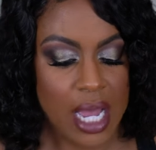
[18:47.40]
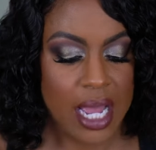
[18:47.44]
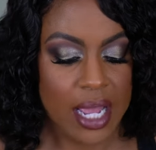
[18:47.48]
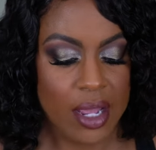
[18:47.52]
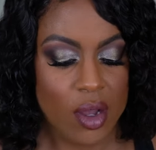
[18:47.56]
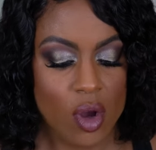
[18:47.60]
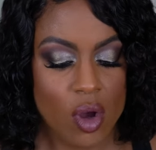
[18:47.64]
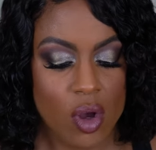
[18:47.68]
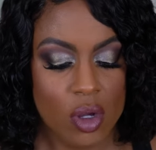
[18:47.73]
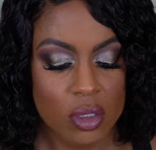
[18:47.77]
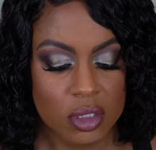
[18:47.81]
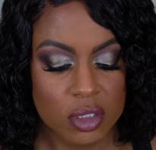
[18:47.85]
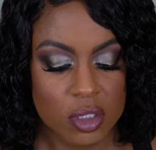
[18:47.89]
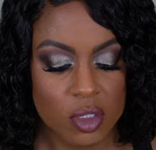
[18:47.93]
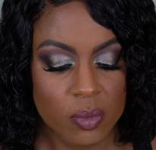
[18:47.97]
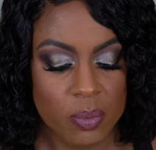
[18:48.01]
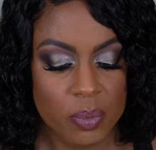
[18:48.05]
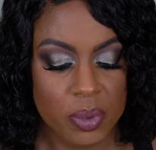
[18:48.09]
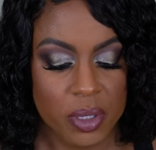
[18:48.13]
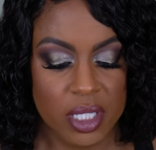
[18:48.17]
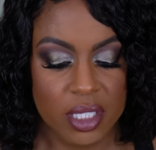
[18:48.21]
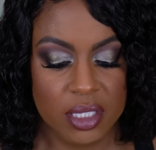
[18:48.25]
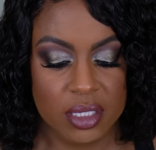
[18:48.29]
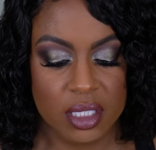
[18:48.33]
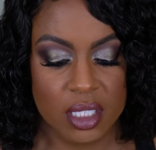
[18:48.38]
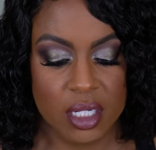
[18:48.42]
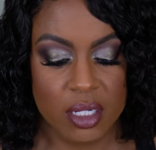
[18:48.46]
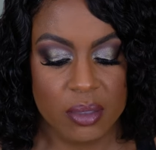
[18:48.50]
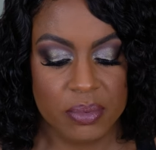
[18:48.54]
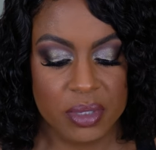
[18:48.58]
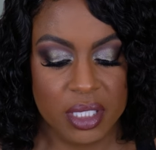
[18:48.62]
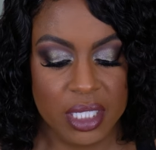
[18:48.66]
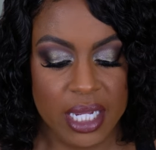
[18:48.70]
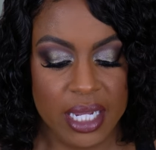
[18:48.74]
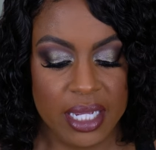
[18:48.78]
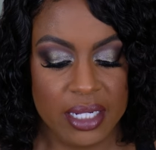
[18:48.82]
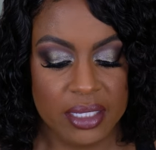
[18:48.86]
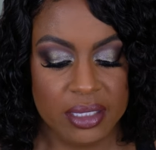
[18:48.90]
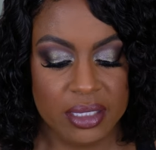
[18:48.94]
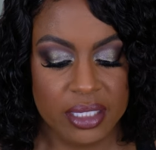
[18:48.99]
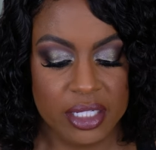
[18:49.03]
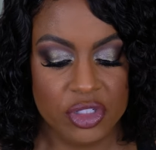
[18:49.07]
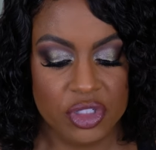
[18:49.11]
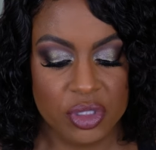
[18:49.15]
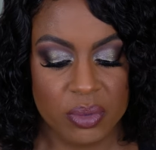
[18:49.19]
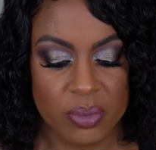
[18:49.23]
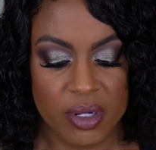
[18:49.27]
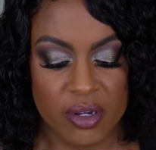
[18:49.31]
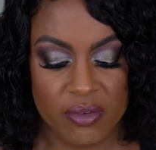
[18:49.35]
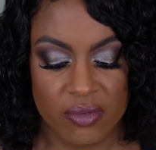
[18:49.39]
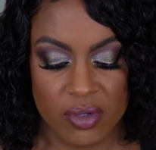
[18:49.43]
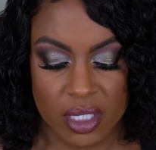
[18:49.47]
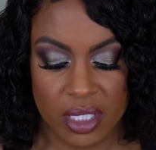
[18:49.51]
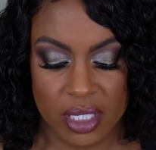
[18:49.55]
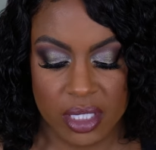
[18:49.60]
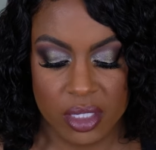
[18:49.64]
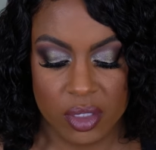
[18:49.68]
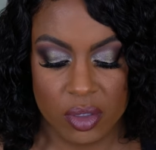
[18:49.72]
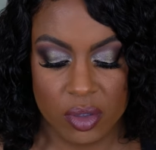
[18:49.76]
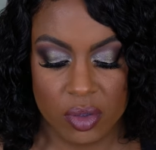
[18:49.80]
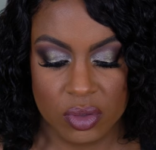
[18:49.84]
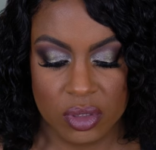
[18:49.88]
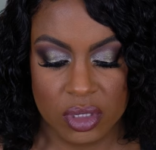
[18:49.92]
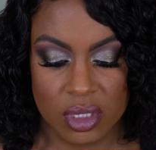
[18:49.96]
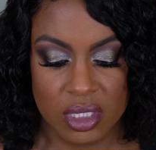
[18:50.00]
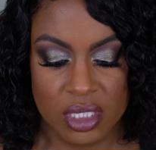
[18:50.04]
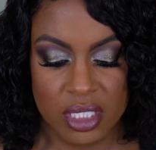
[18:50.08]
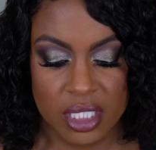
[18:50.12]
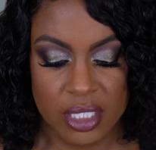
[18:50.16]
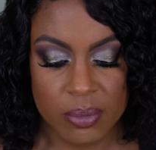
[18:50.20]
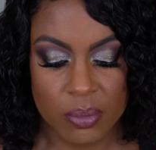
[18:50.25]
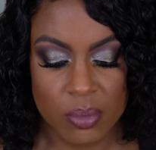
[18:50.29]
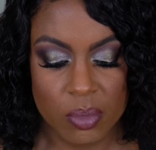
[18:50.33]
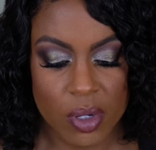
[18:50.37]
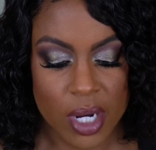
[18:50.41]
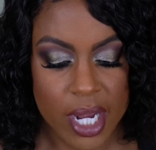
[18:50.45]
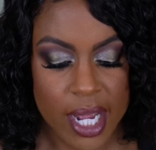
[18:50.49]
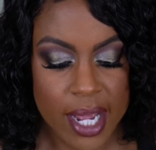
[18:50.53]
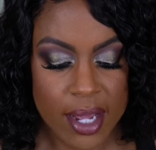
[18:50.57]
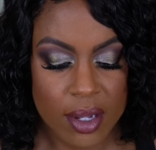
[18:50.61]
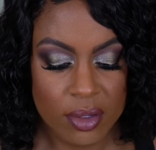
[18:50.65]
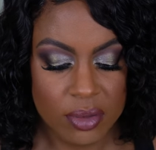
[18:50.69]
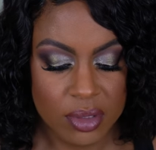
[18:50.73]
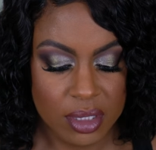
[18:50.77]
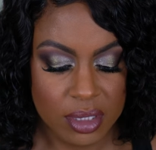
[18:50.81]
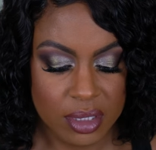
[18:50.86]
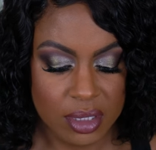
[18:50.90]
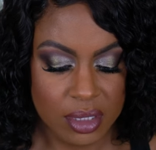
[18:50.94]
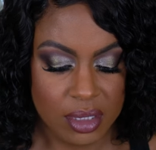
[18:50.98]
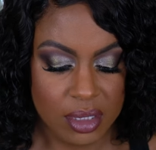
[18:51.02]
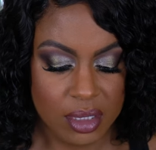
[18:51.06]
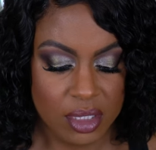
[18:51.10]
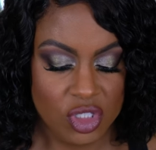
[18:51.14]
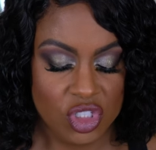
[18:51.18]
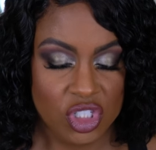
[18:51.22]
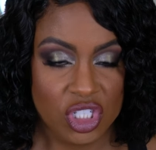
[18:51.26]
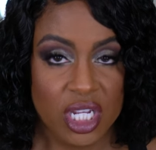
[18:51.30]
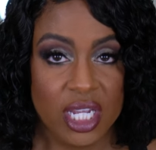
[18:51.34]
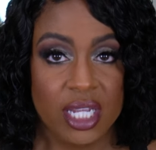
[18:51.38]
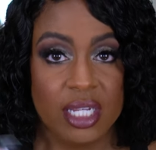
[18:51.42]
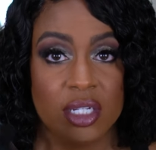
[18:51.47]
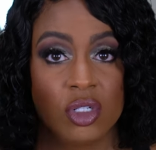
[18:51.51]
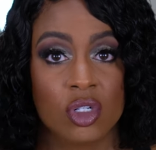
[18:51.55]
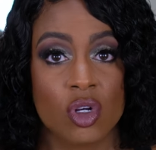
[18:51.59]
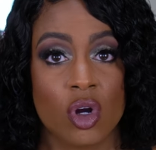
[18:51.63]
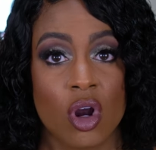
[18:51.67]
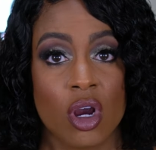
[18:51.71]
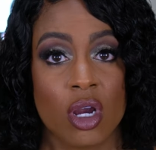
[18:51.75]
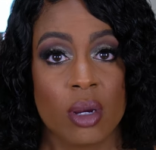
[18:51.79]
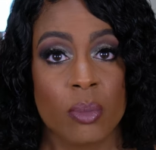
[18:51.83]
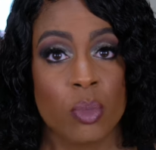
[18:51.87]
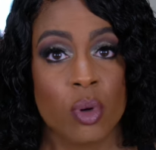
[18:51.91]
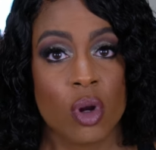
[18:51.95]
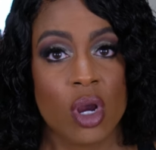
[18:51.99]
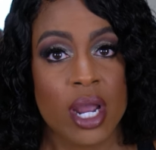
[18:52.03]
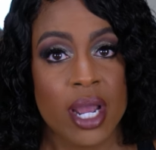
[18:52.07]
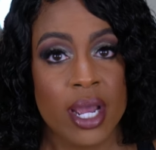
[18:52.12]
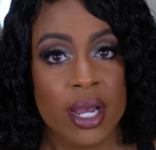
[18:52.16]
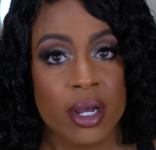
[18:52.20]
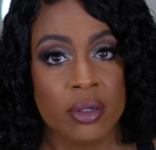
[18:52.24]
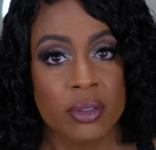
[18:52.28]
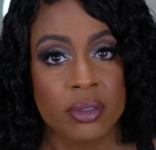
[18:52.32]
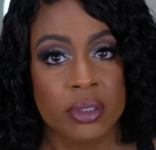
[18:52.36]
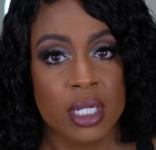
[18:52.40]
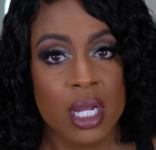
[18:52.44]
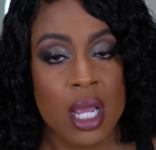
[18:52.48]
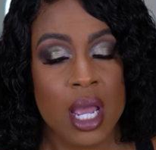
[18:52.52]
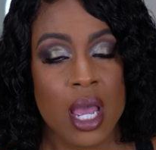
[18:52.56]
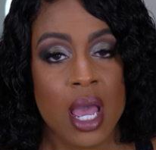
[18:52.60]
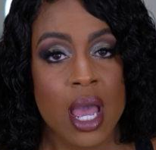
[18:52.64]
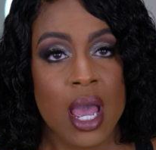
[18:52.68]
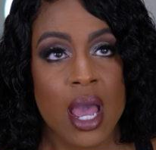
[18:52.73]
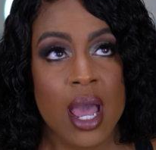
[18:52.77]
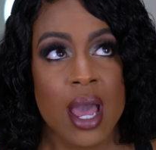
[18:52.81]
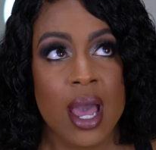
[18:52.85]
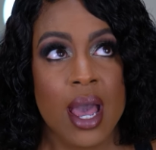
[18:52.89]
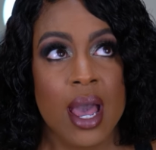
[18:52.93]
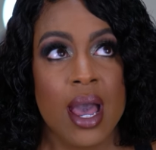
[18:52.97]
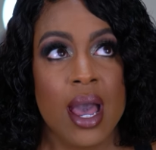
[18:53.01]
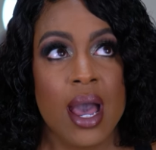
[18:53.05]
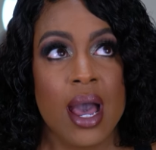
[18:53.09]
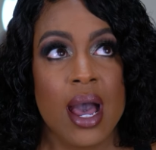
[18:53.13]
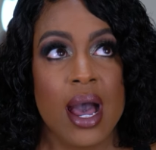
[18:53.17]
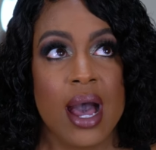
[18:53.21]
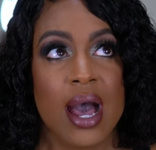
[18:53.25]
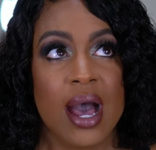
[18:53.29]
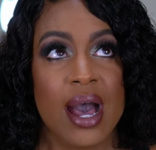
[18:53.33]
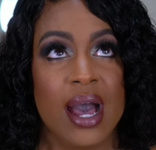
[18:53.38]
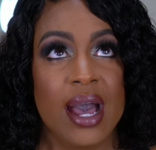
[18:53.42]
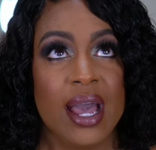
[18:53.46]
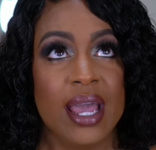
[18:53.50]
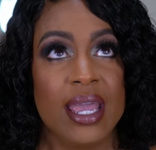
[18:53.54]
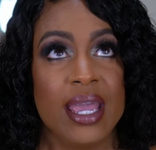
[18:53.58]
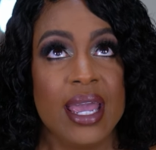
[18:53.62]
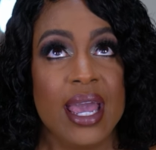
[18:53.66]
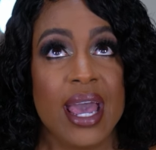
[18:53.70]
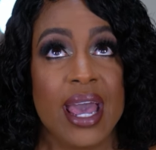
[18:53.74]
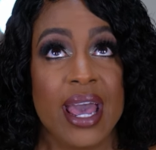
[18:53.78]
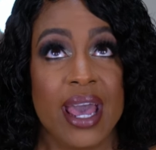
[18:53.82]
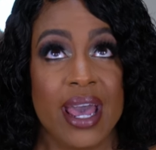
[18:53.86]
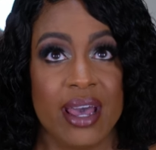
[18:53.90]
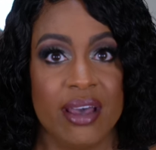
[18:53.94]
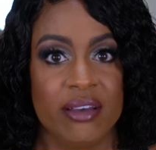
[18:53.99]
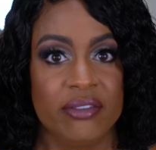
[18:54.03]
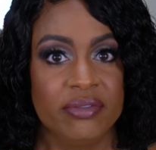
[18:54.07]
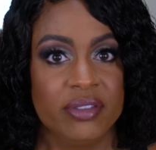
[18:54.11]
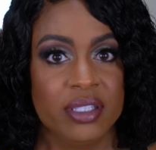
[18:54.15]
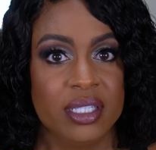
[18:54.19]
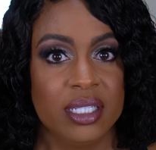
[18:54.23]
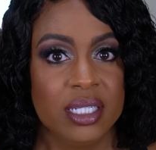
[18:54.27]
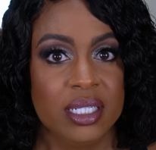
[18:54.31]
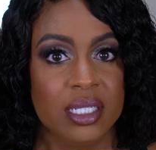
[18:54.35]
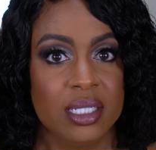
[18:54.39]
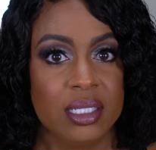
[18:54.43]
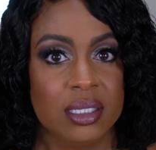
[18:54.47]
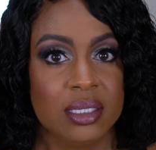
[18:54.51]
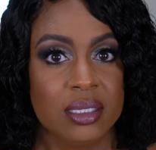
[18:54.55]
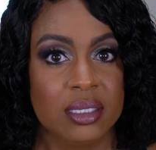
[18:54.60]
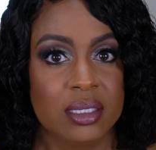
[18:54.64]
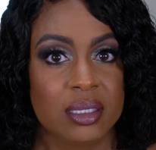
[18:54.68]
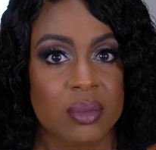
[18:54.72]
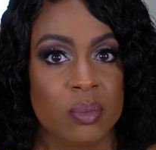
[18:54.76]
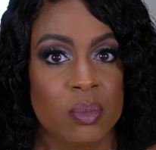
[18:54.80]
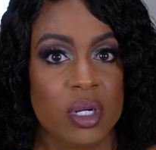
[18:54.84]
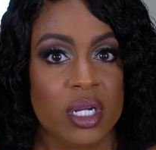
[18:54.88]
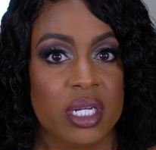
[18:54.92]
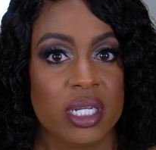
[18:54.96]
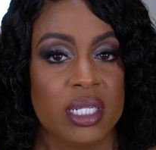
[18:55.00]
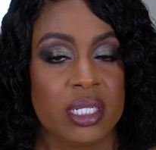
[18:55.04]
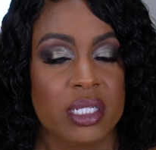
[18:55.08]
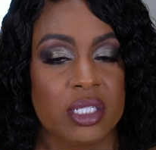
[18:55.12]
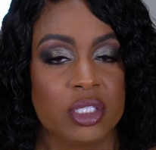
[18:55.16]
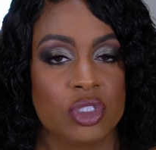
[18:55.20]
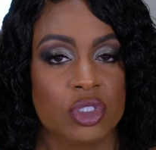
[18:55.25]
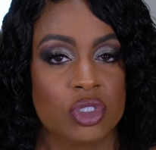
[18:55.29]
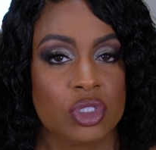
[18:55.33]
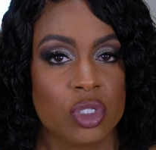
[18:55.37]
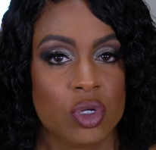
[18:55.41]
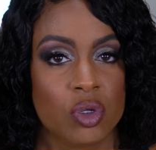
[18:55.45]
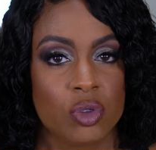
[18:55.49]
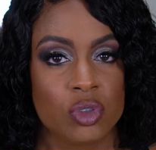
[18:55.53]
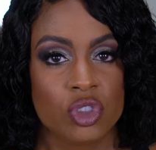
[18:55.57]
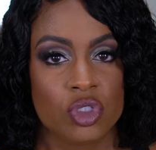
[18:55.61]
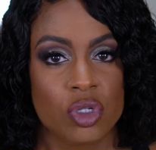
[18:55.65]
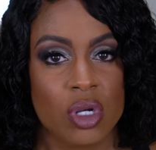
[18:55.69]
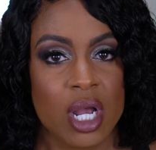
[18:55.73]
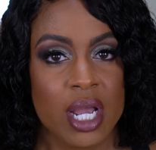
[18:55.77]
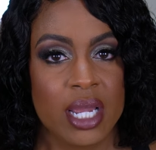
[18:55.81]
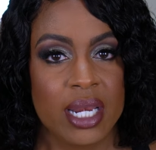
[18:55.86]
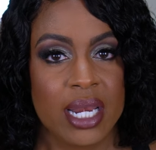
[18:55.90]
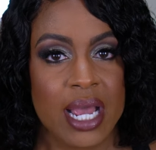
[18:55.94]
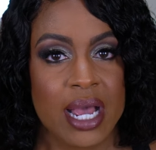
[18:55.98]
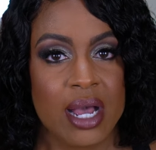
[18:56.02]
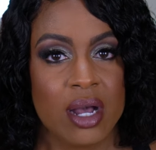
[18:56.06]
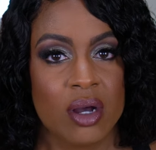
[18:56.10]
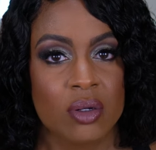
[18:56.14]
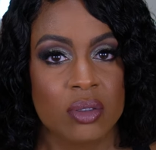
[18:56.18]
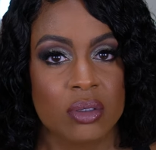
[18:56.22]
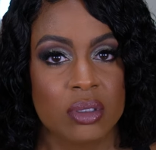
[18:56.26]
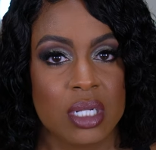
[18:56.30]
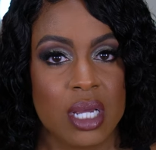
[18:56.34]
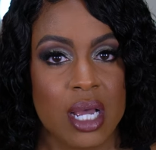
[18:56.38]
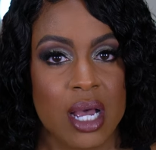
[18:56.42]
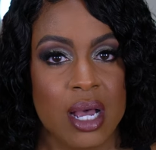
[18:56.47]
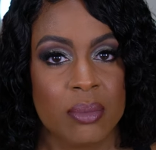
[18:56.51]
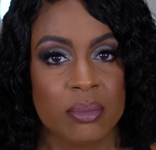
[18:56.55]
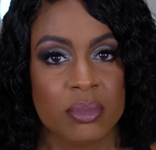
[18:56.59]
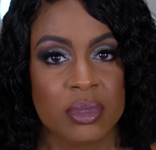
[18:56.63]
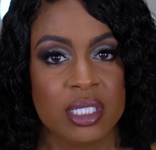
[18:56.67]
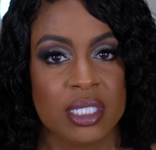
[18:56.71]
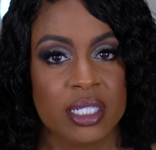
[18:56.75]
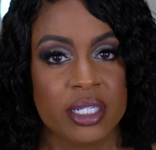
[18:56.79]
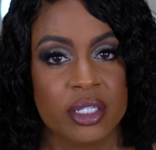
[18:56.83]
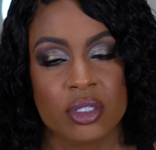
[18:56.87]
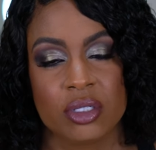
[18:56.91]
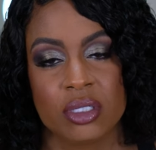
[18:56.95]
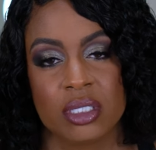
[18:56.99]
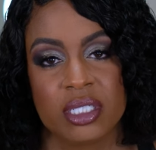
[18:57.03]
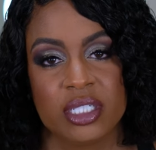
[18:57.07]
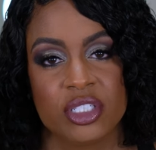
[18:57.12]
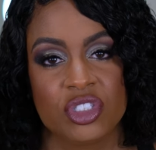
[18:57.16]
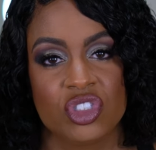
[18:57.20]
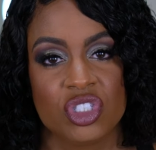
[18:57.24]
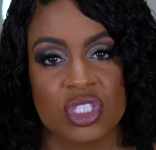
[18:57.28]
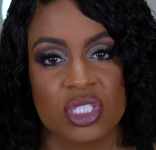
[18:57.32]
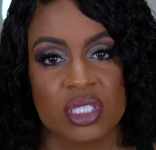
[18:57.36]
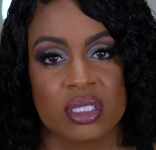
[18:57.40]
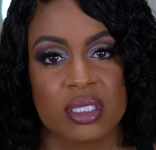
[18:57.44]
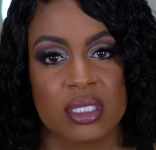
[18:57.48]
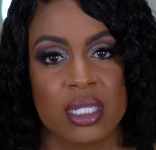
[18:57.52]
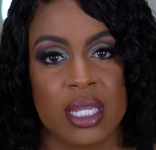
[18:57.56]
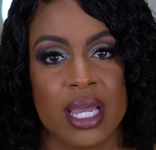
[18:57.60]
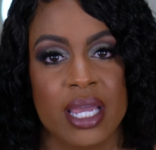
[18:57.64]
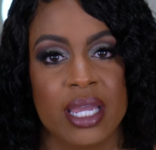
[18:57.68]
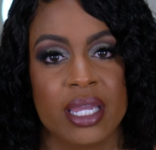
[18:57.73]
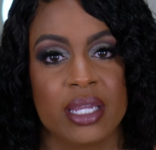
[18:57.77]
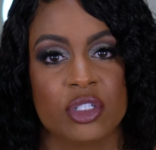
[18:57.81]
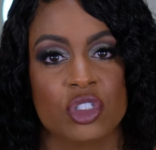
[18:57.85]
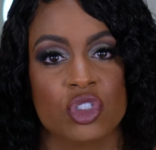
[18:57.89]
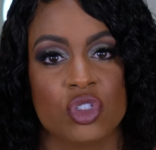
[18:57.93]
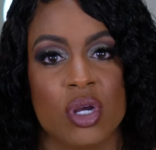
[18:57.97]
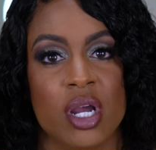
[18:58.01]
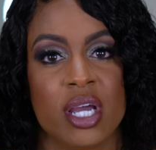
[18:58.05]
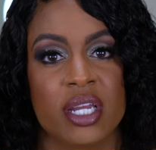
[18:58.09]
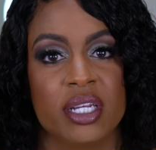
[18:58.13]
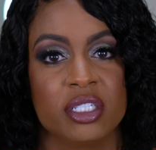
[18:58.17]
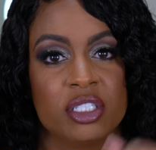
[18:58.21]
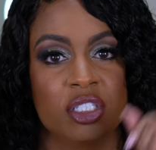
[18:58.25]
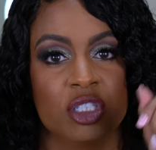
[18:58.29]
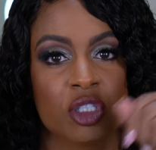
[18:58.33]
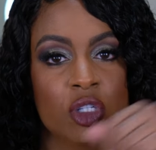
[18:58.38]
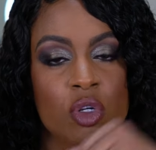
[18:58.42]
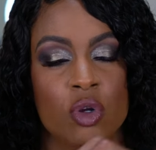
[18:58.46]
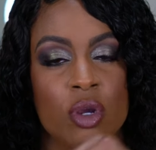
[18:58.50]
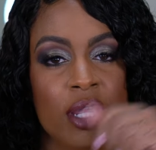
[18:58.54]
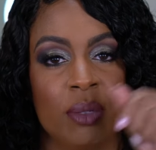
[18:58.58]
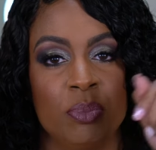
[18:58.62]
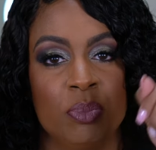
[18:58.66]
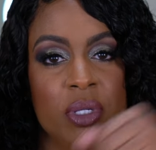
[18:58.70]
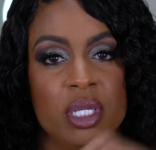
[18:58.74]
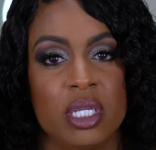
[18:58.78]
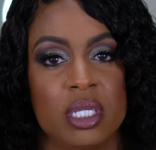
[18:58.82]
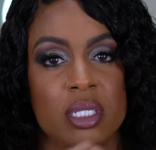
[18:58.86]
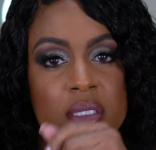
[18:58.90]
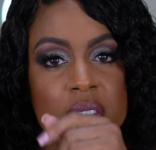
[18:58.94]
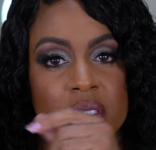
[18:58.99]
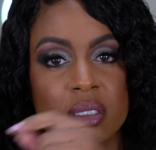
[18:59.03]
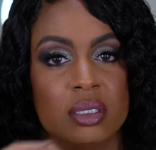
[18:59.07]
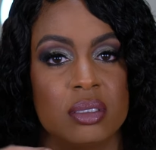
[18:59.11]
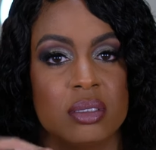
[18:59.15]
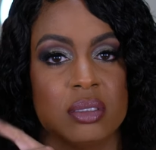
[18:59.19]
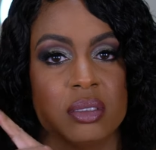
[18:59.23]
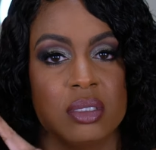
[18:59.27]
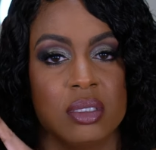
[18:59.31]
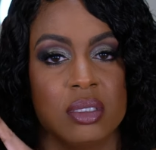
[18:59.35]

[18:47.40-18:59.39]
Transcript: I also picked up the Anastasia Beverly Hills Dip Brow. This is in the shade Dark Brown. I have this, but it is so dried out. I'm literally just like trying to scrape it.